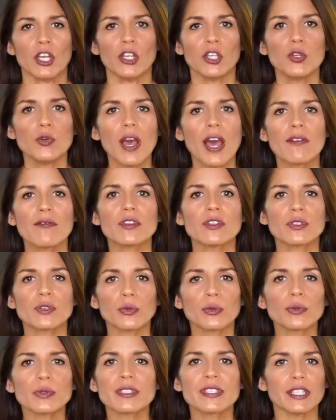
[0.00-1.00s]
You have the
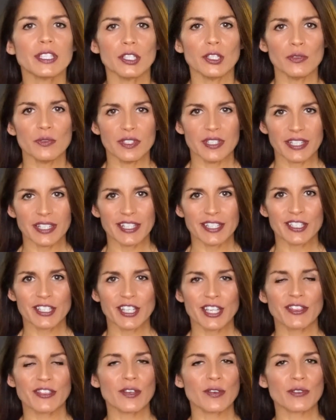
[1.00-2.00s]
tools that you need to
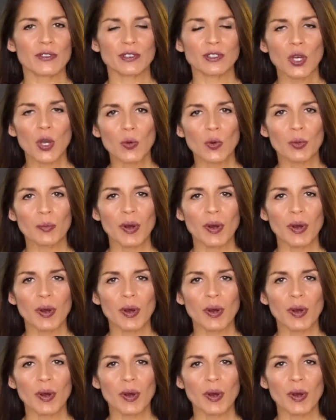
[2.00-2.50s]
get those lower